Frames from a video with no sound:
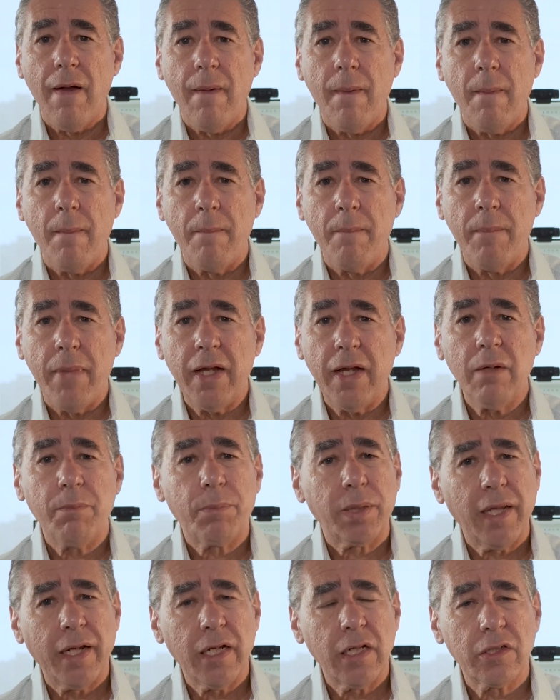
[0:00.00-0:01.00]
Many
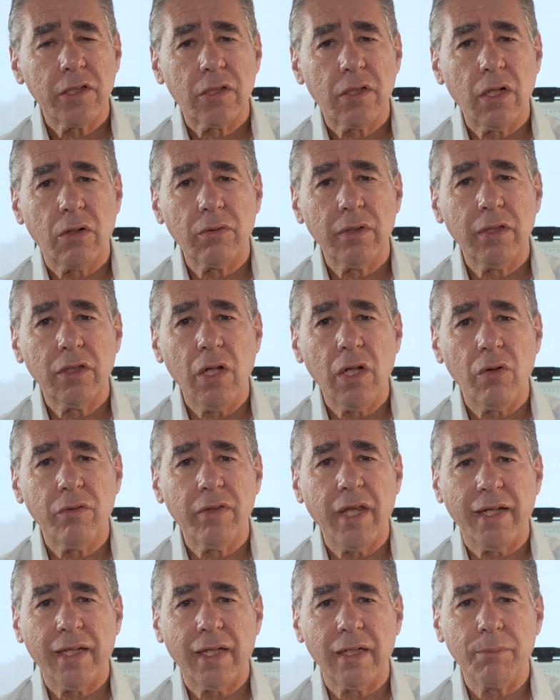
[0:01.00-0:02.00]
players don't know
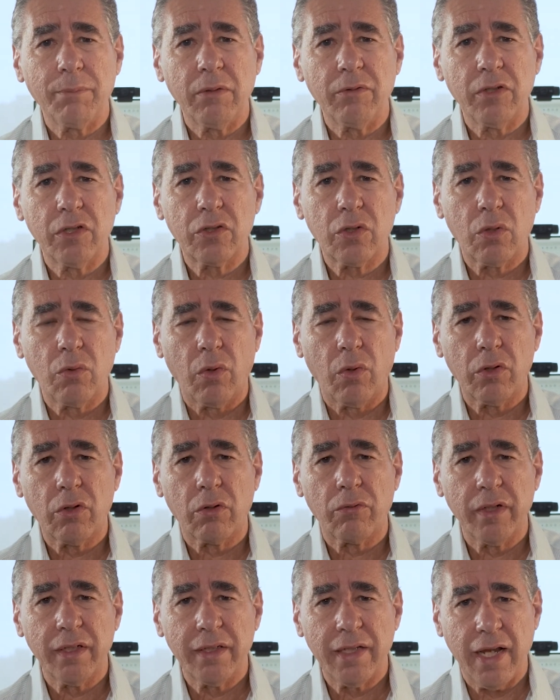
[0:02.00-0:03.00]
they can be rescored or
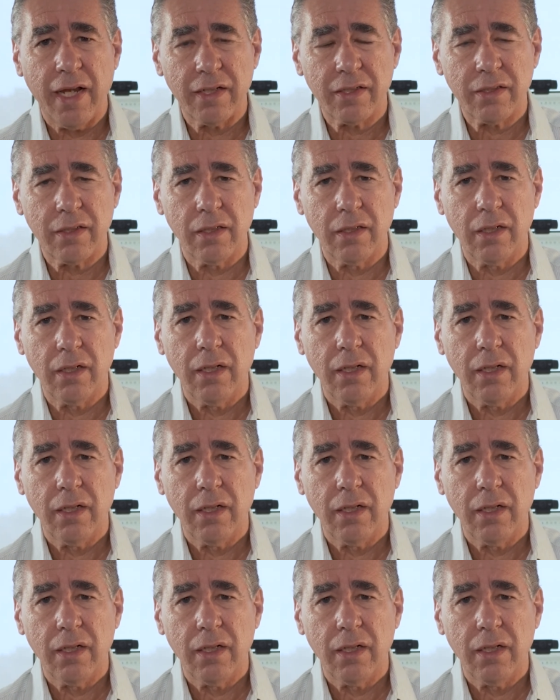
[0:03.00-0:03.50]
retested,